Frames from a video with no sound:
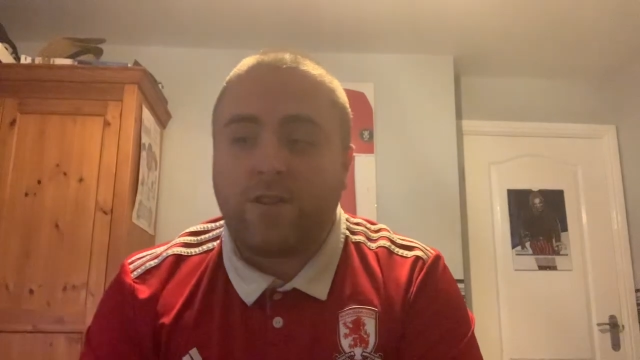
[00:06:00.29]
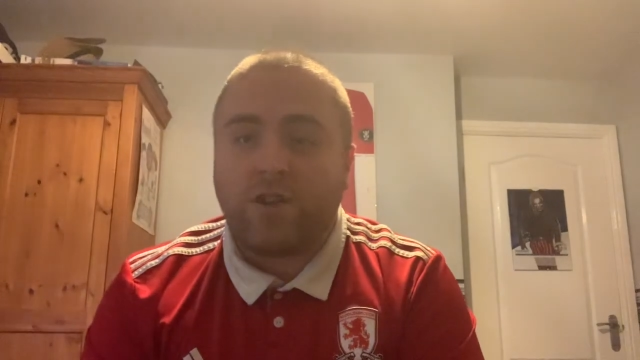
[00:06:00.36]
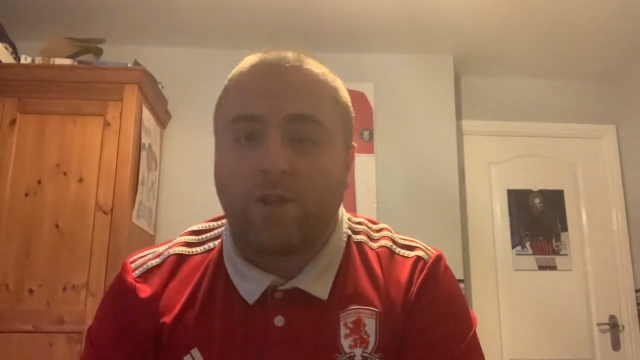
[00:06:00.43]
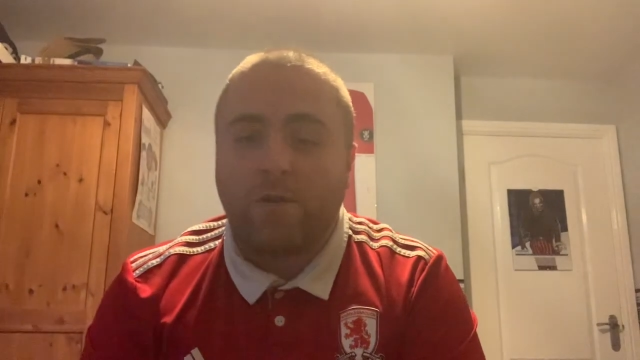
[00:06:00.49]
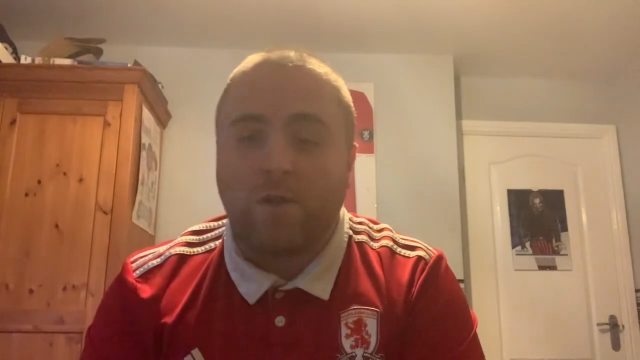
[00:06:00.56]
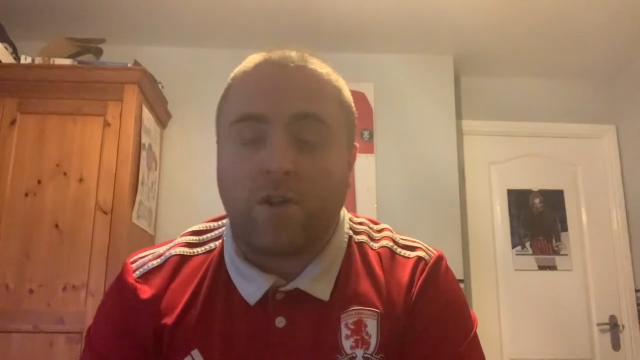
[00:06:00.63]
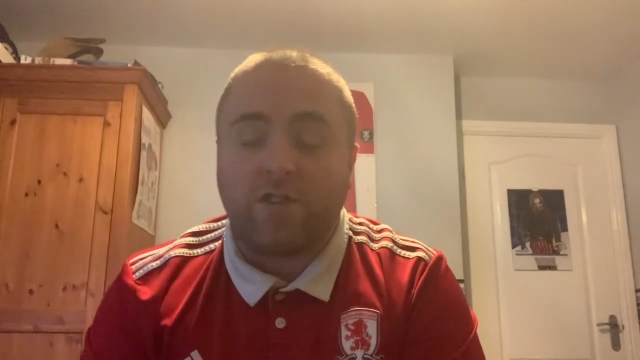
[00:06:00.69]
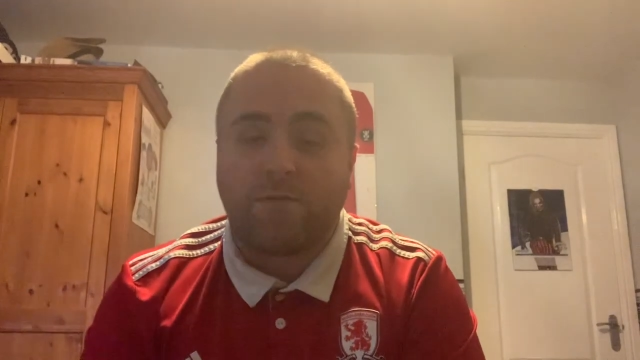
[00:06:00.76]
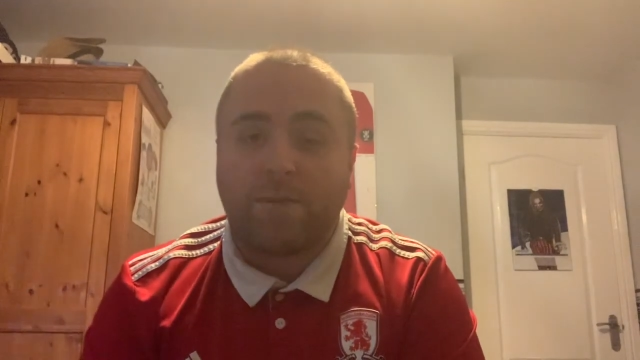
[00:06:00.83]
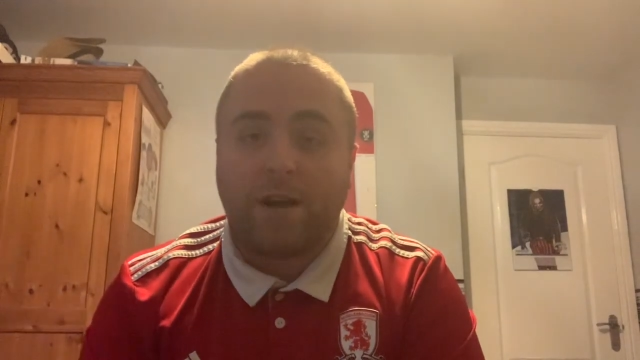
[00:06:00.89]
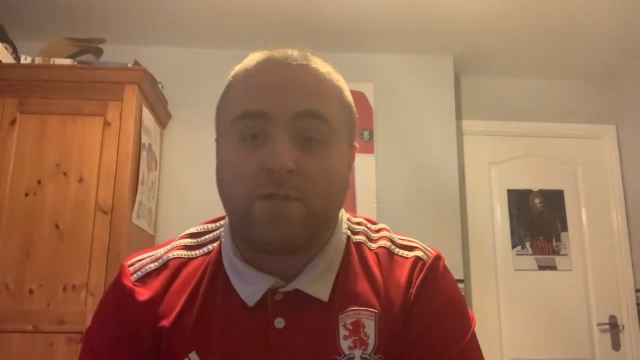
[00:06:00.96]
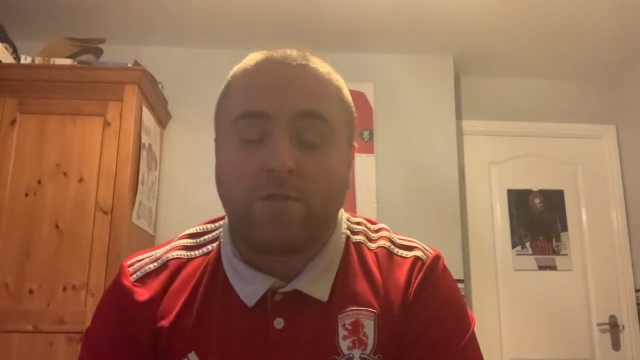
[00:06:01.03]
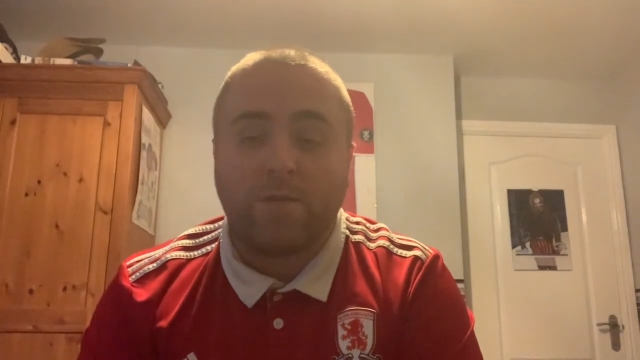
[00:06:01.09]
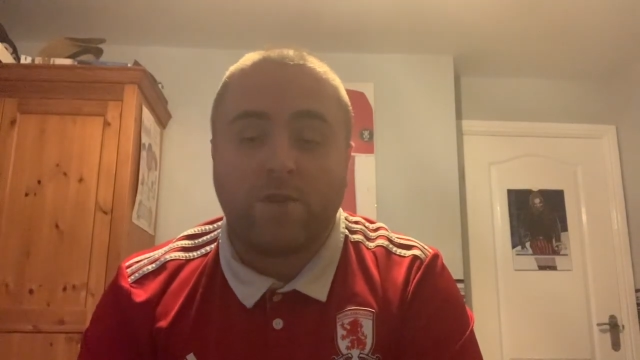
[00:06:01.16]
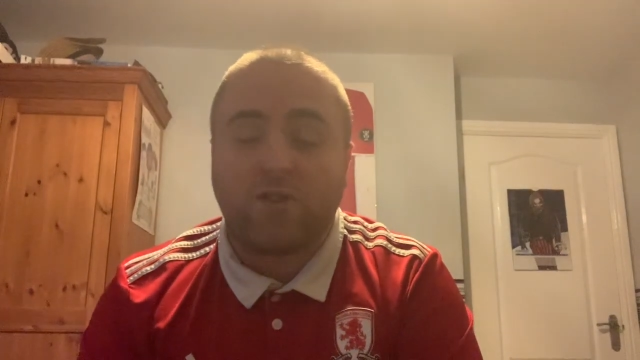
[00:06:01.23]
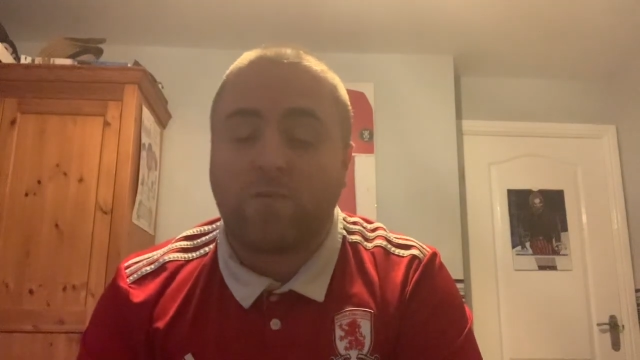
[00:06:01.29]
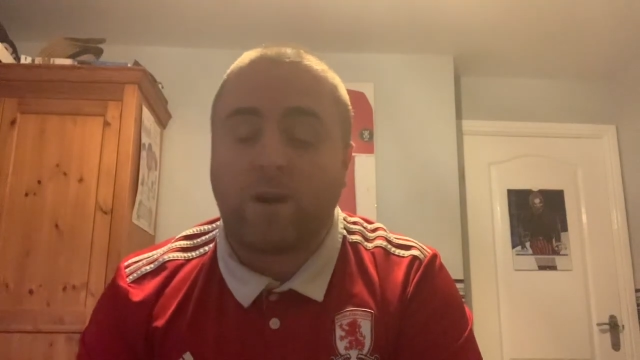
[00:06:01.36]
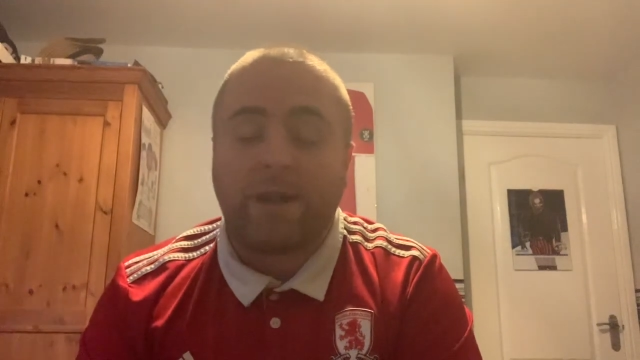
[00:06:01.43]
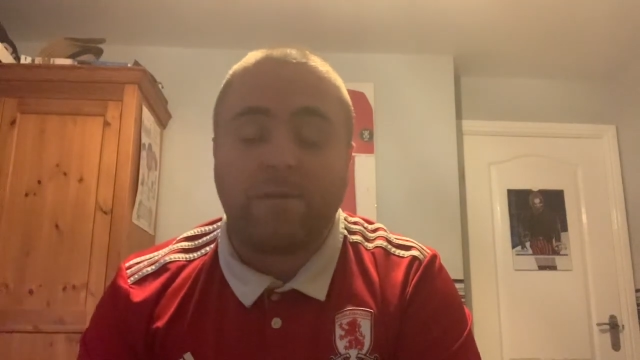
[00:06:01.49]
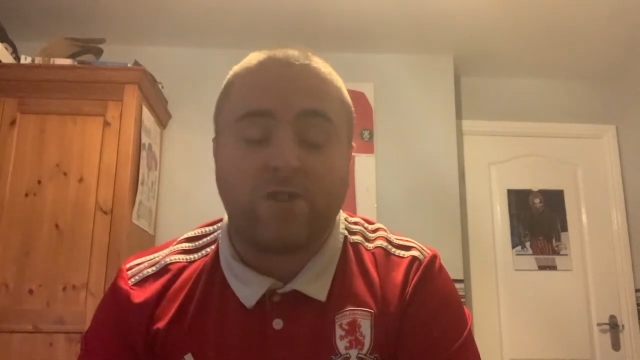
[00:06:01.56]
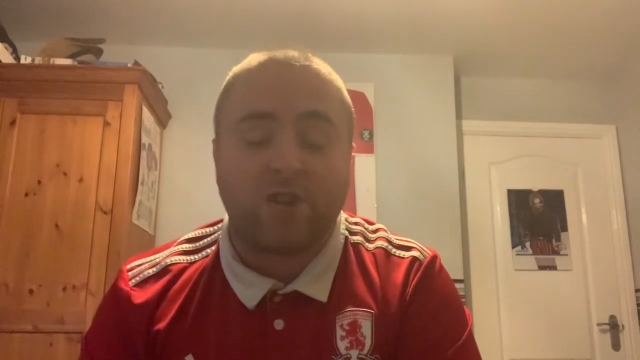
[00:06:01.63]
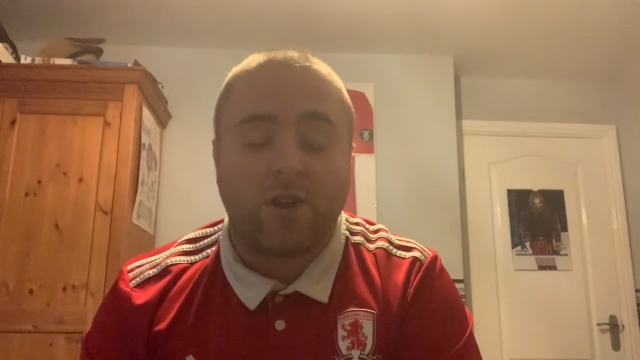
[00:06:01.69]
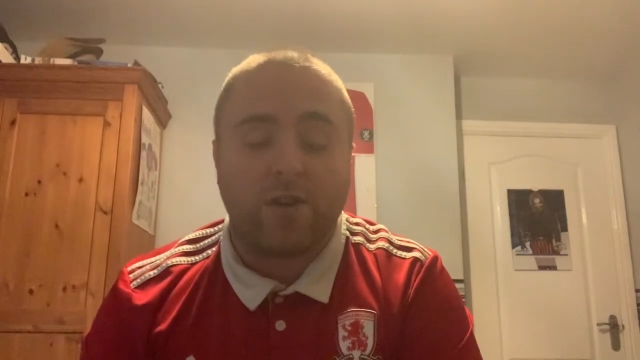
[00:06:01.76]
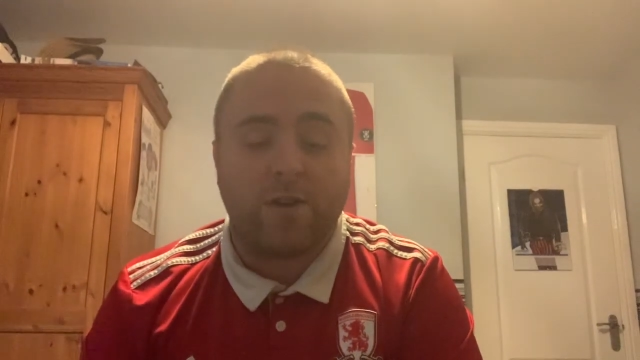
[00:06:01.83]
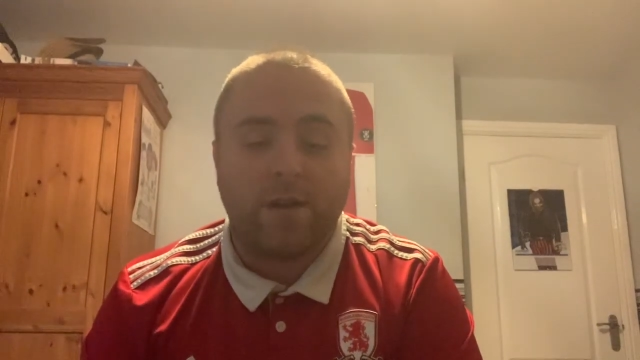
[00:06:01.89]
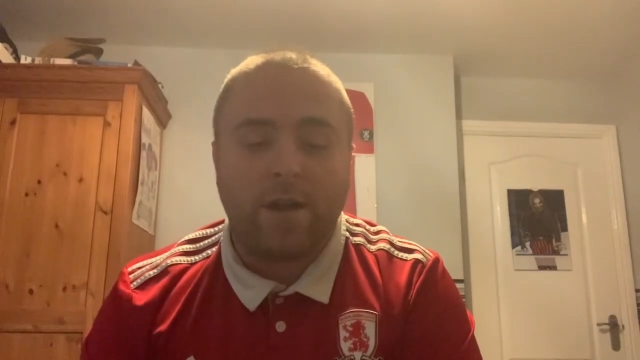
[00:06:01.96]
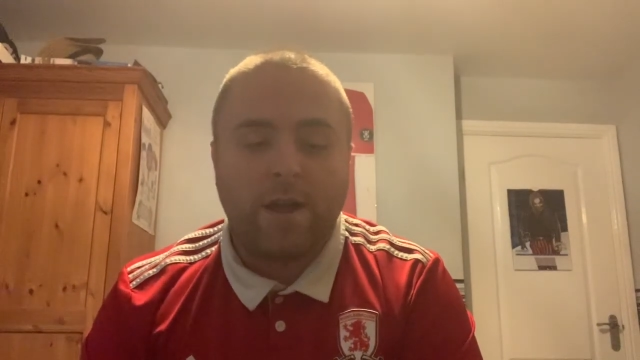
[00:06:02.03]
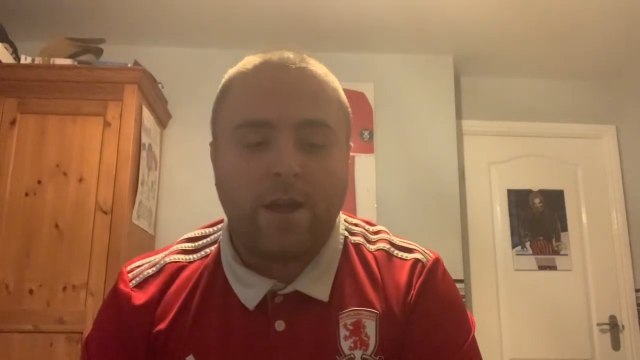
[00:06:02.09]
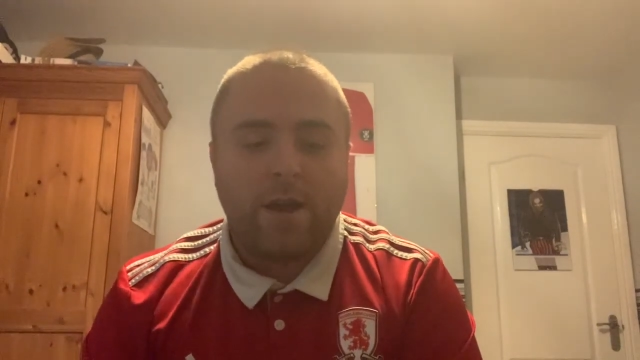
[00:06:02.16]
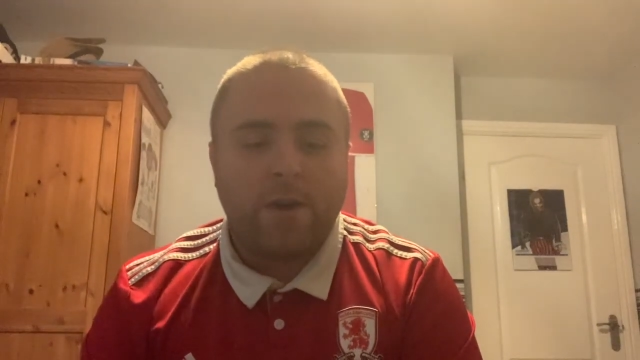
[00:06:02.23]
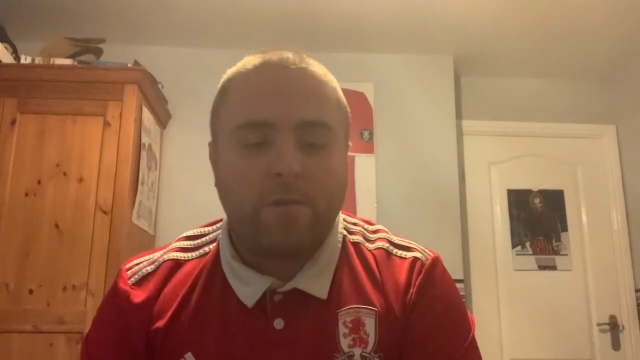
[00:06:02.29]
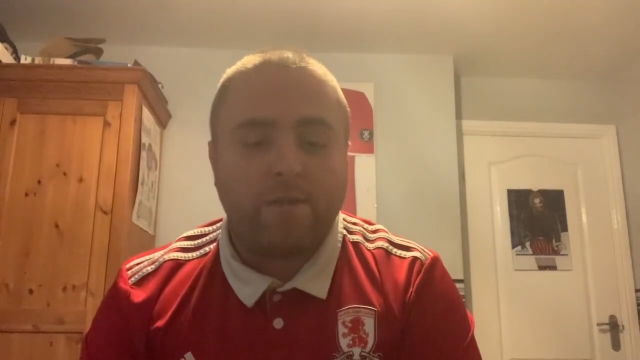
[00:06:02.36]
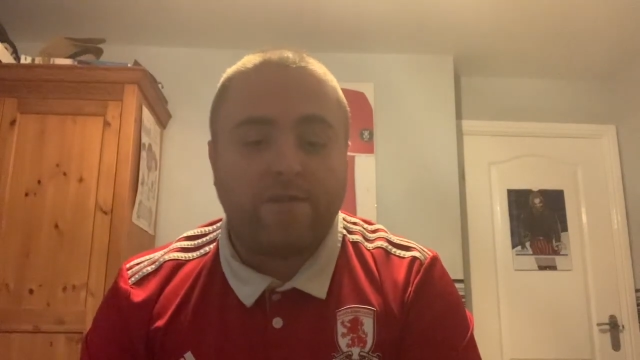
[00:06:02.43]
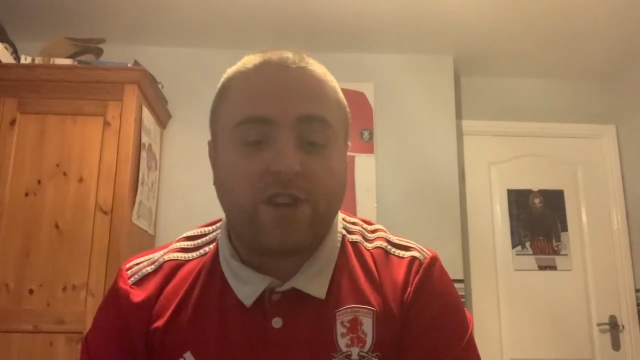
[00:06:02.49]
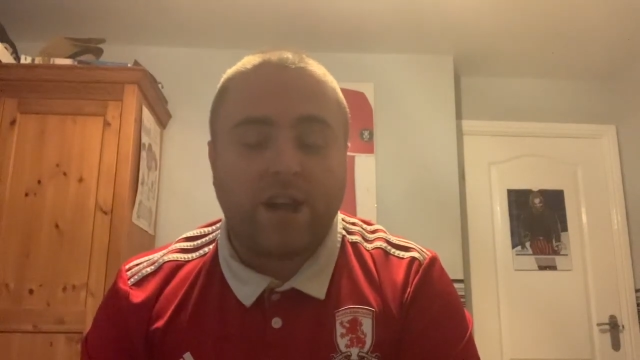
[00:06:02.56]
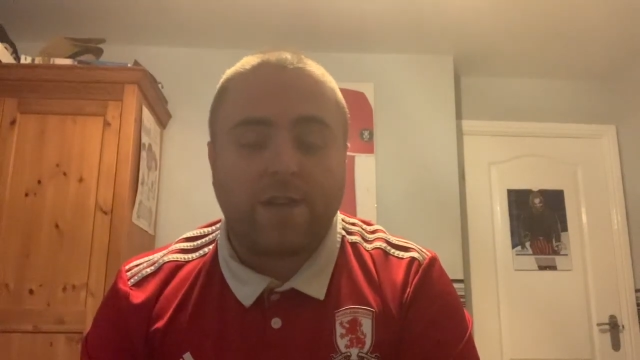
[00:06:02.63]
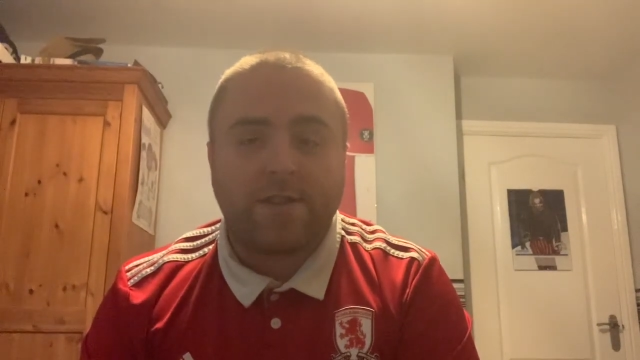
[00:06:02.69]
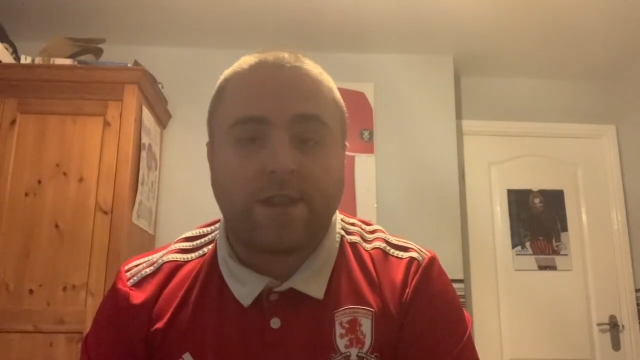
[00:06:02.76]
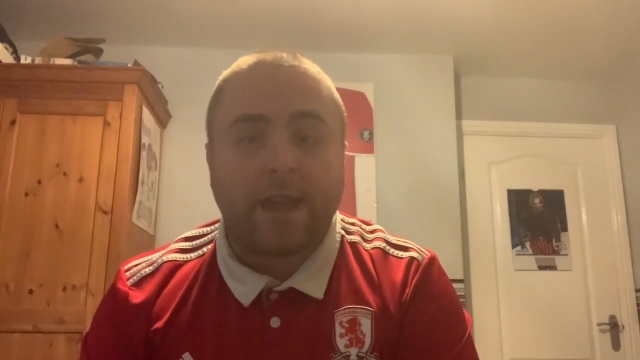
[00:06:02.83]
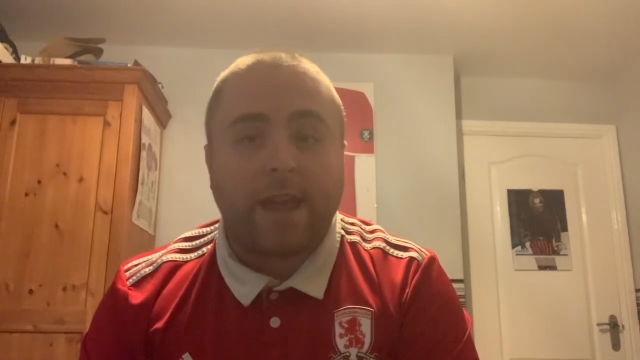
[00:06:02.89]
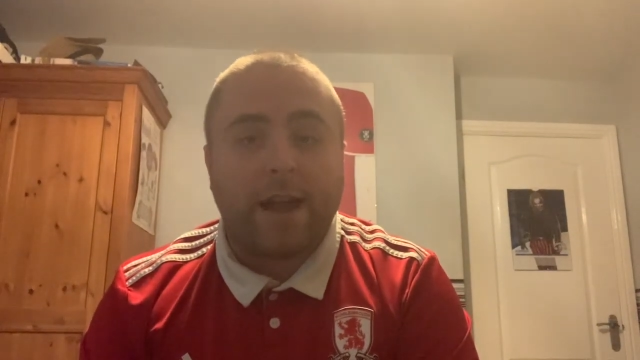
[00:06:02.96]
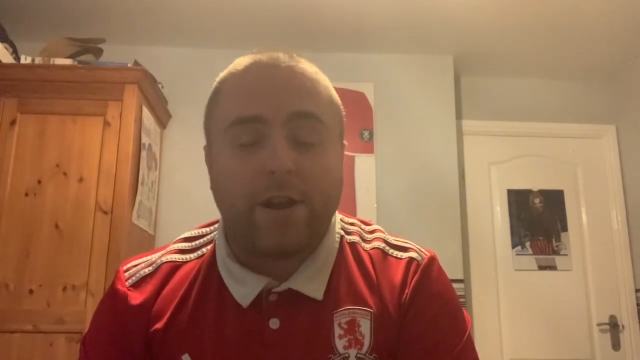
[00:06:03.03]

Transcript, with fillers: two loan spells with us when he was on with Chelsea.